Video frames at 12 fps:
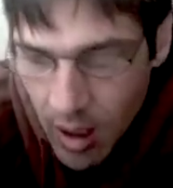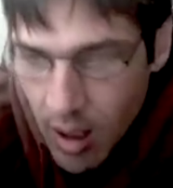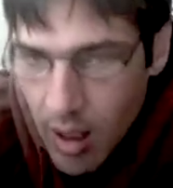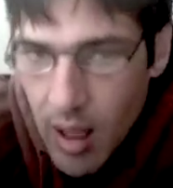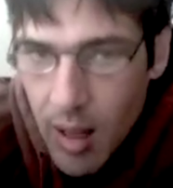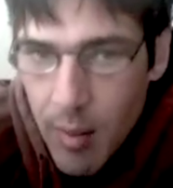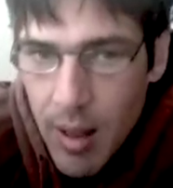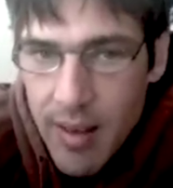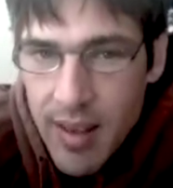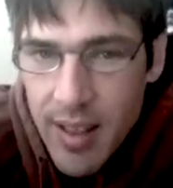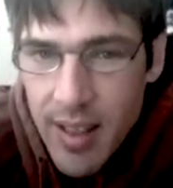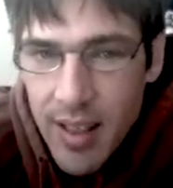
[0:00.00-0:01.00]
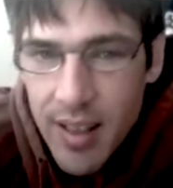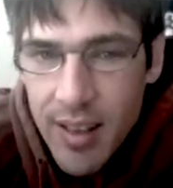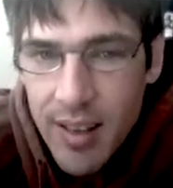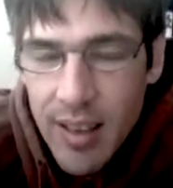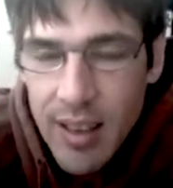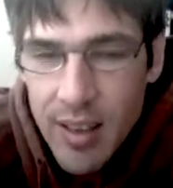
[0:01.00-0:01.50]
Um, I think,
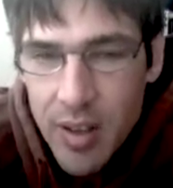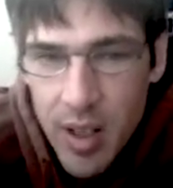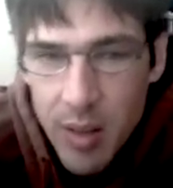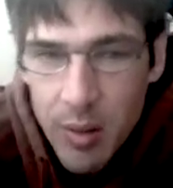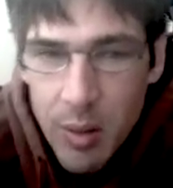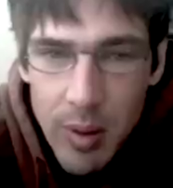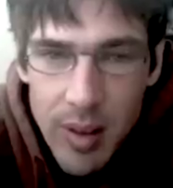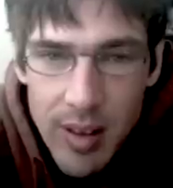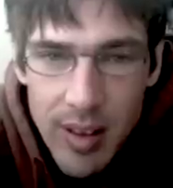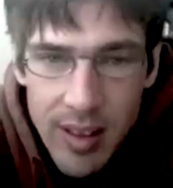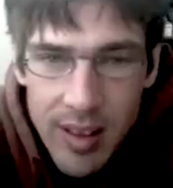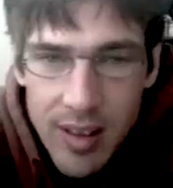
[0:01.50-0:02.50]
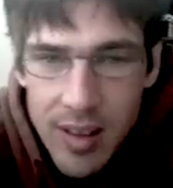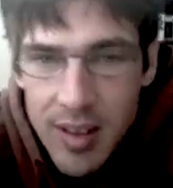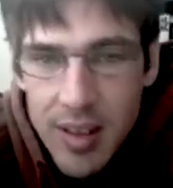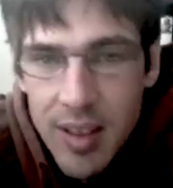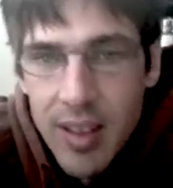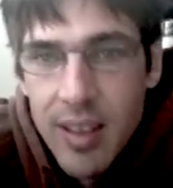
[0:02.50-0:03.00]
in general, one thing
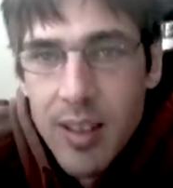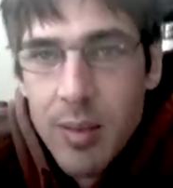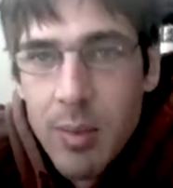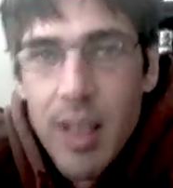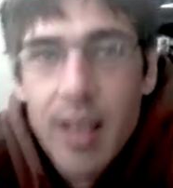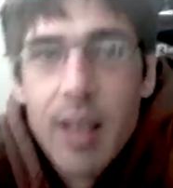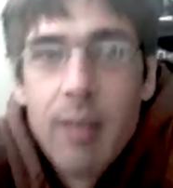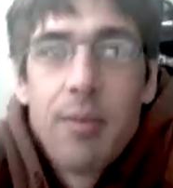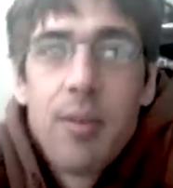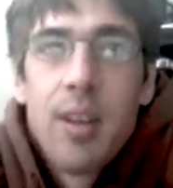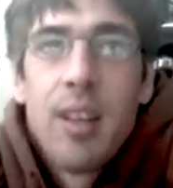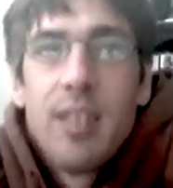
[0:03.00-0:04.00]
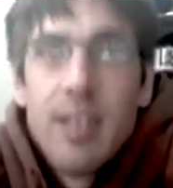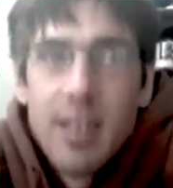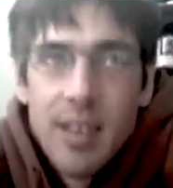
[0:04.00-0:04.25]
just to explain up front is,